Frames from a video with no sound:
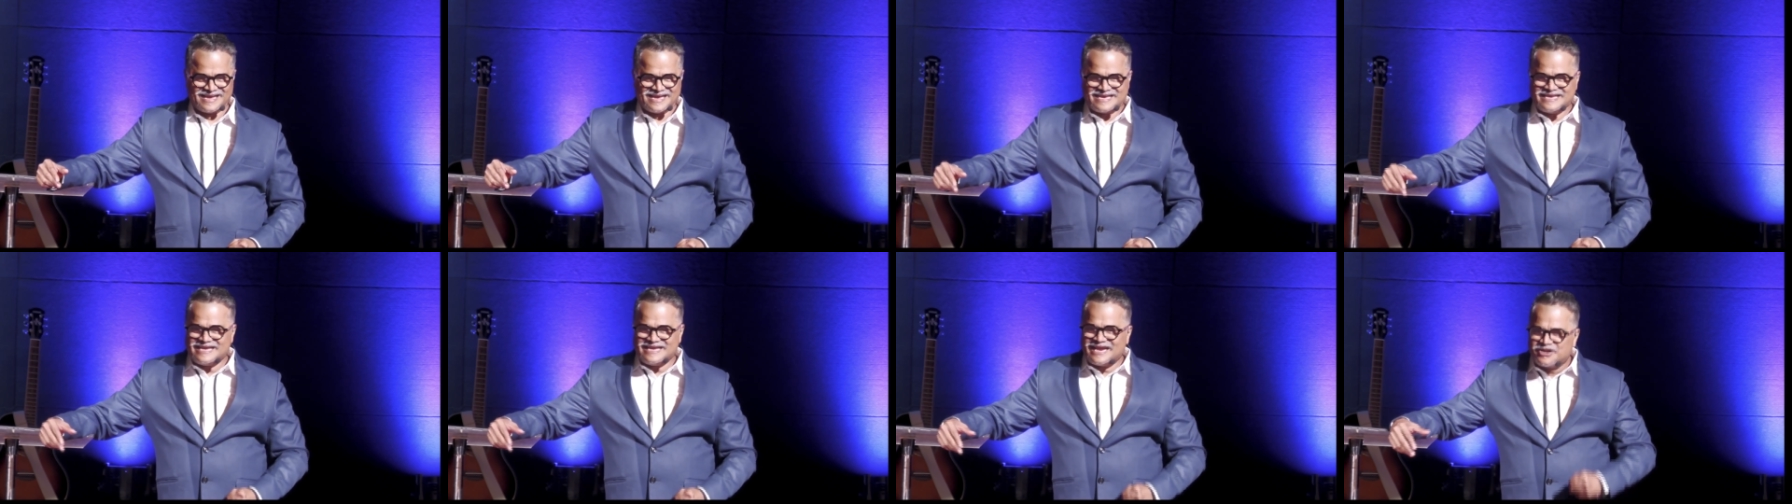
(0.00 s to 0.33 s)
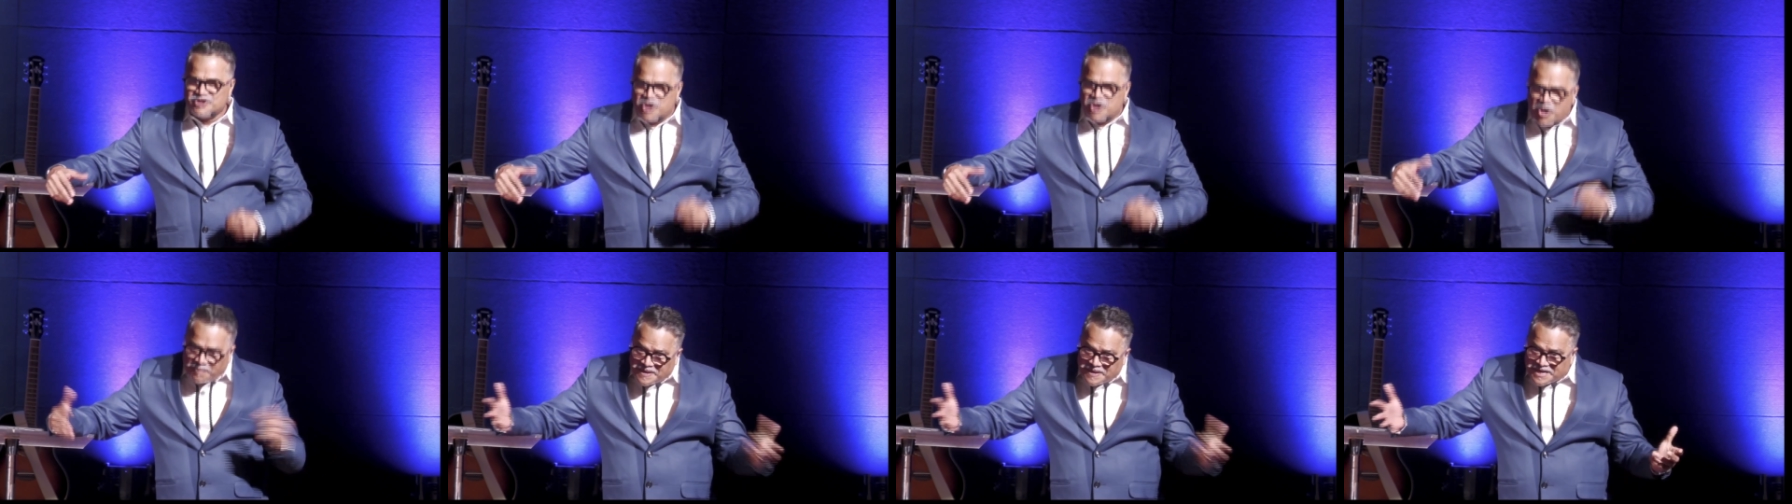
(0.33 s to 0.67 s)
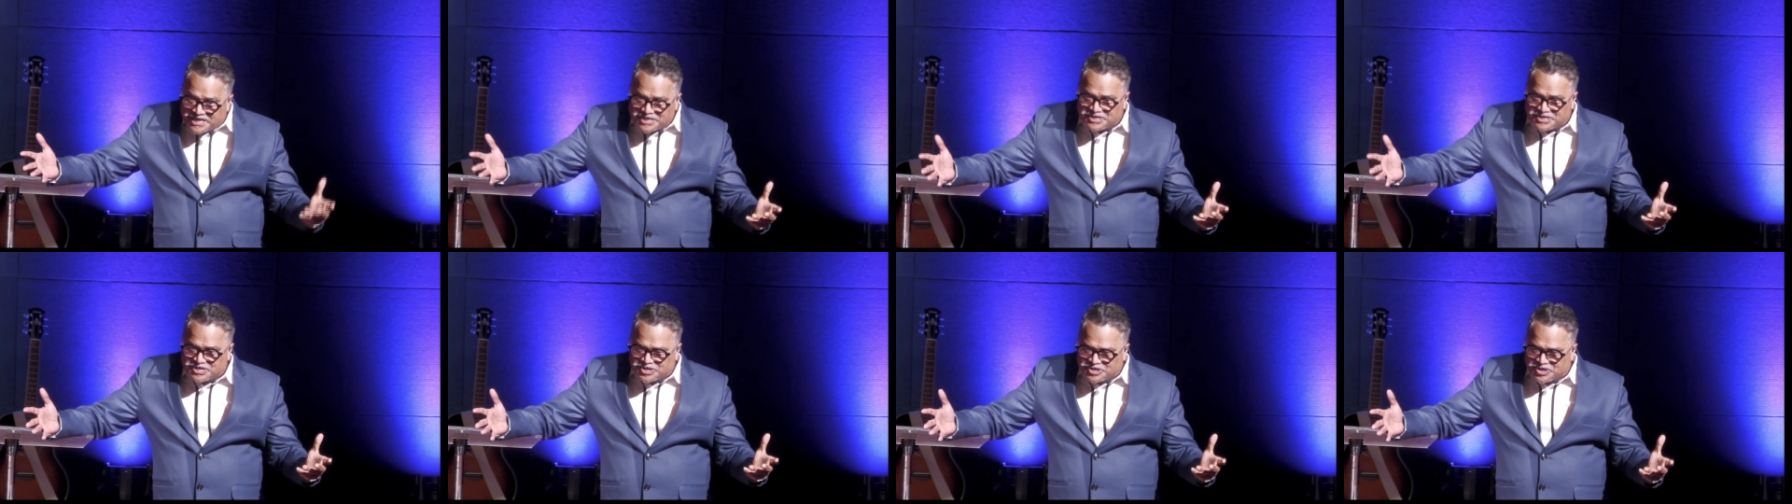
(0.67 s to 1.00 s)
He had
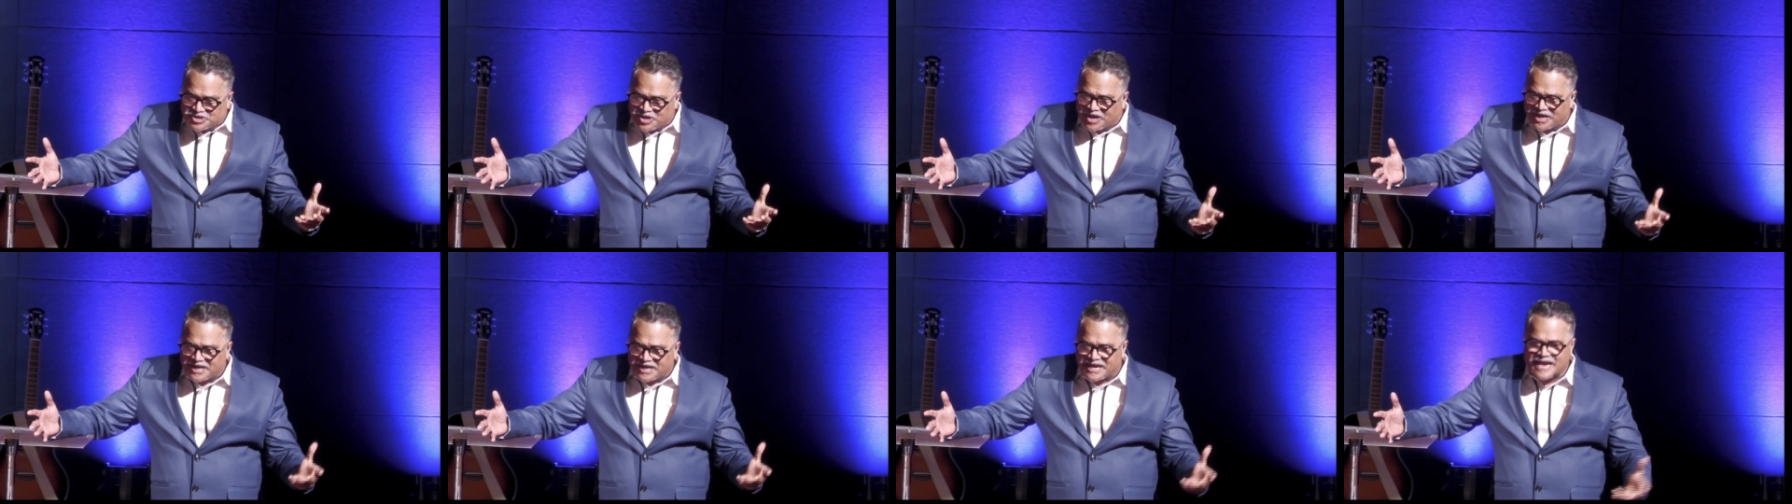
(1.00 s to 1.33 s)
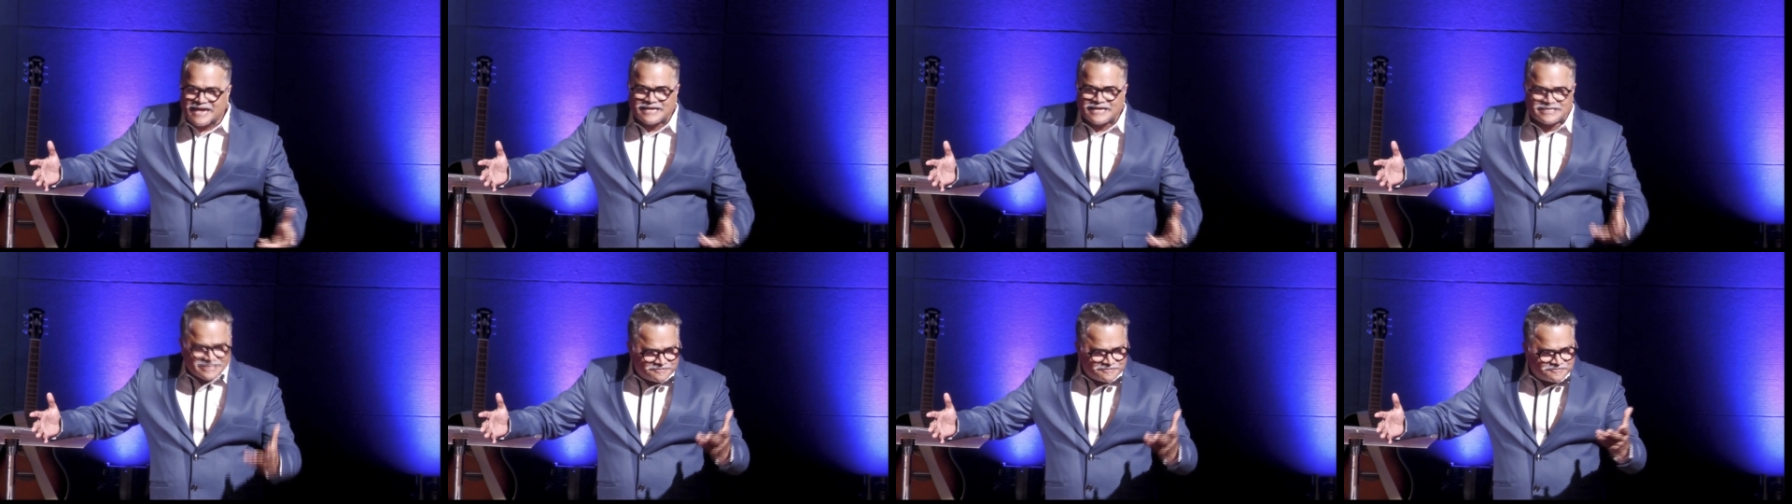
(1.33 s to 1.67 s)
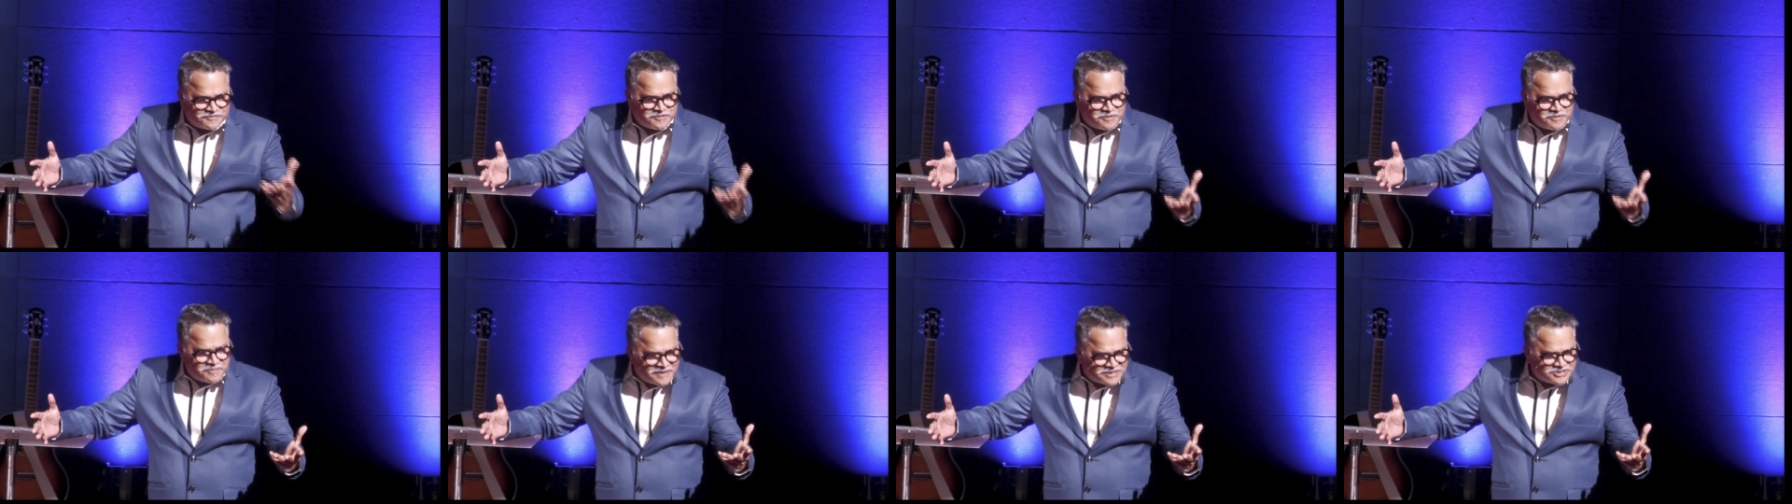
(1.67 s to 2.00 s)
nobody to talk except a
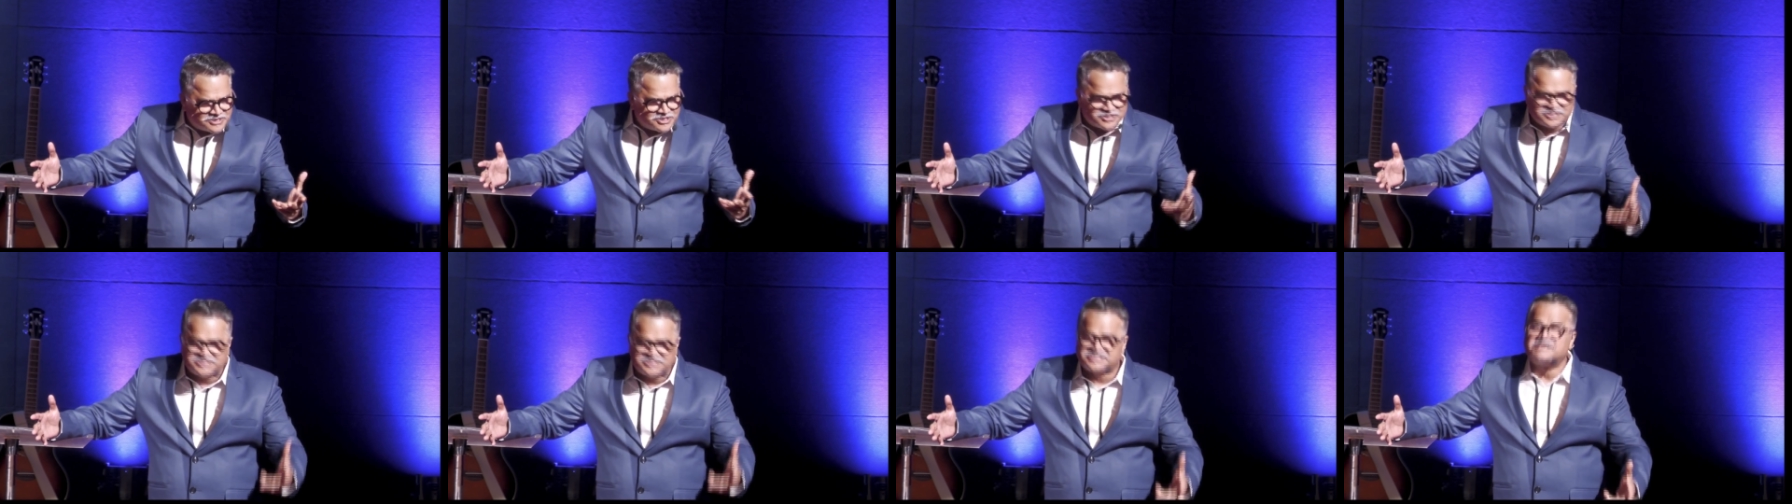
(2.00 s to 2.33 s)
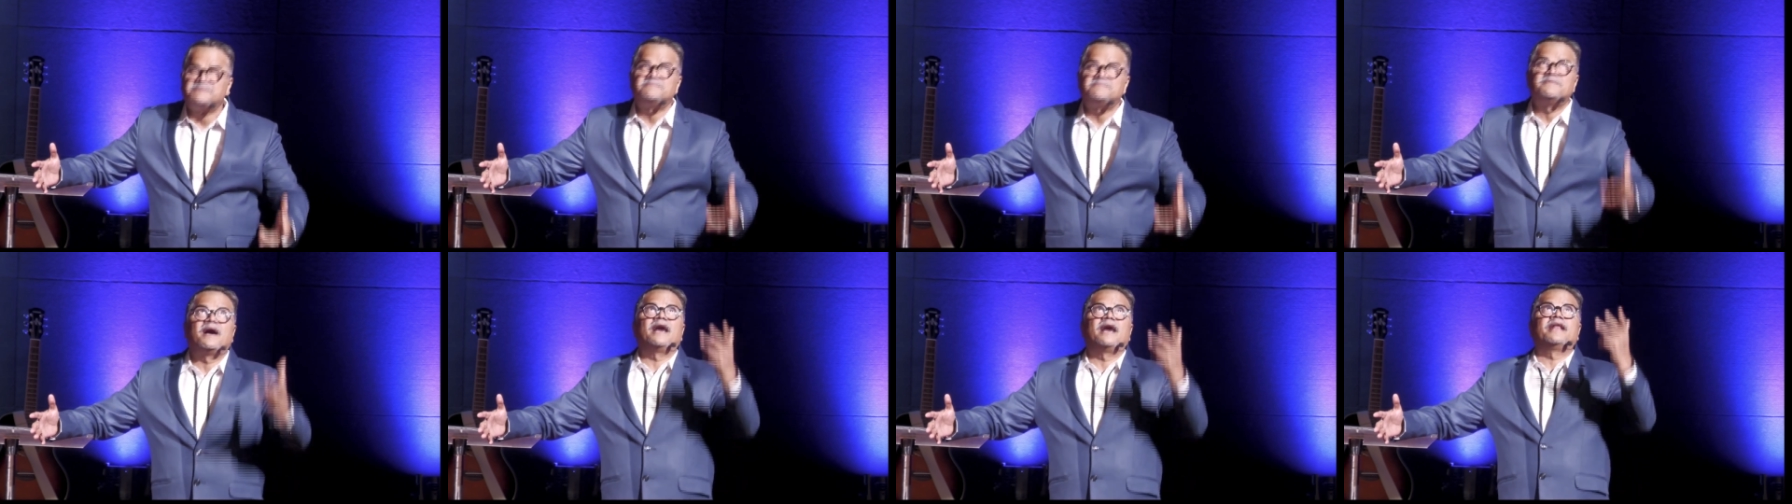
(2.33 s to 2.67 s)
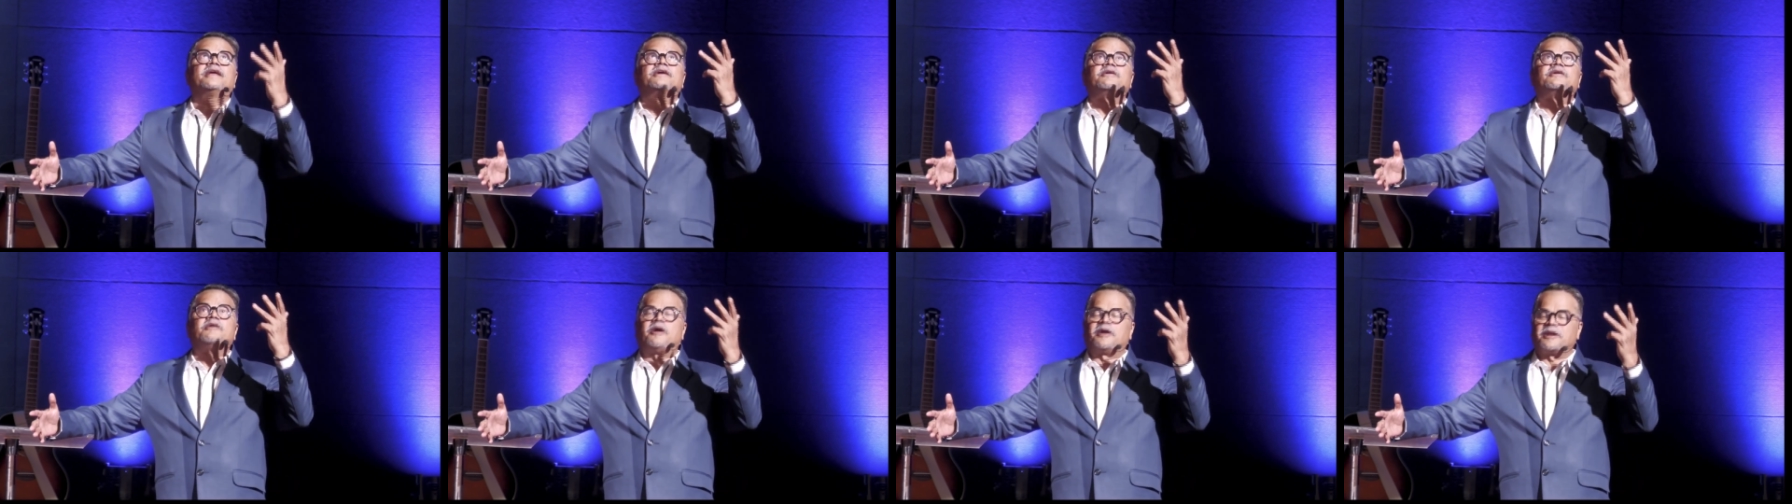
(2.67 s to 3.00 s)
few bunch of sheep and
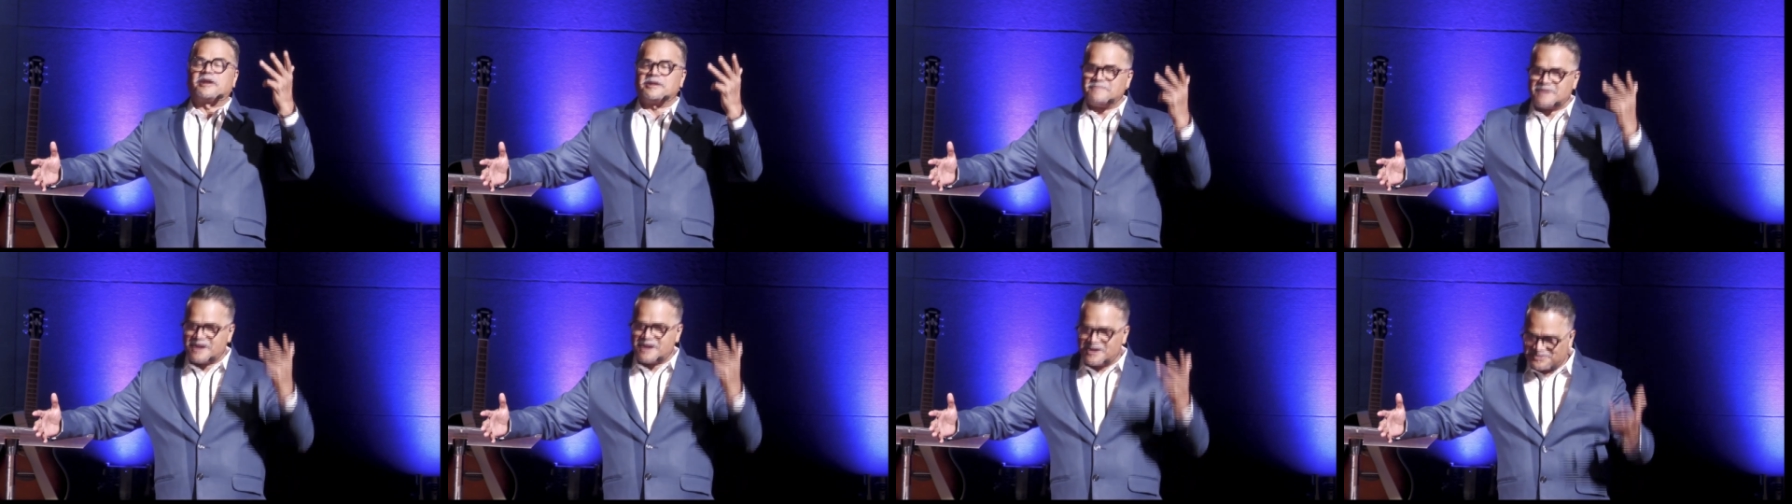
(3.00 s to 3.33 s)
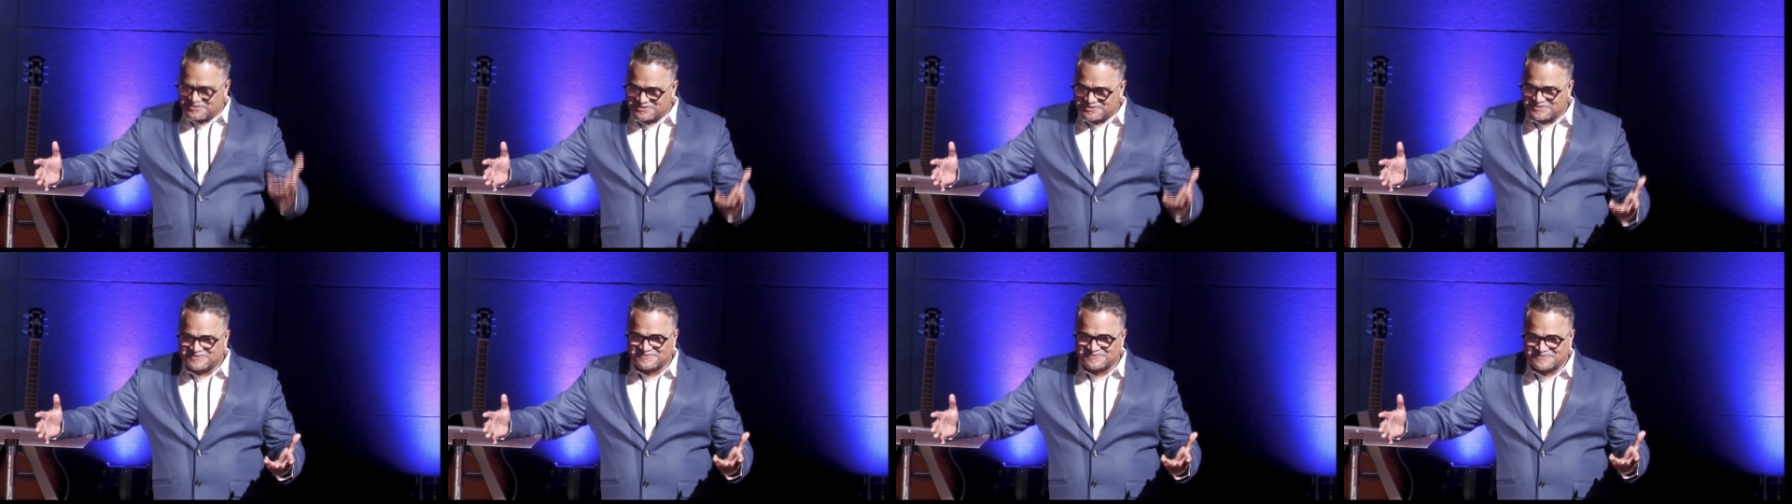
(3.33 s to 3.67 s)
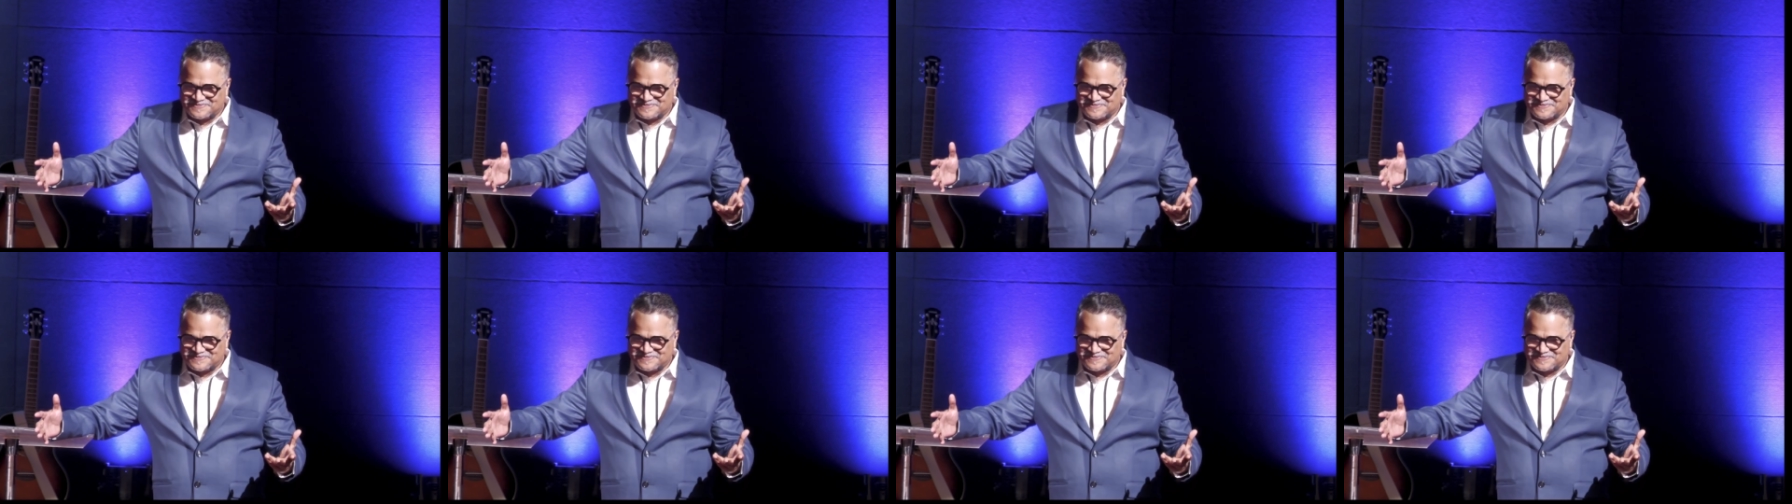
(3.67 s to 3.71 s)
a God above.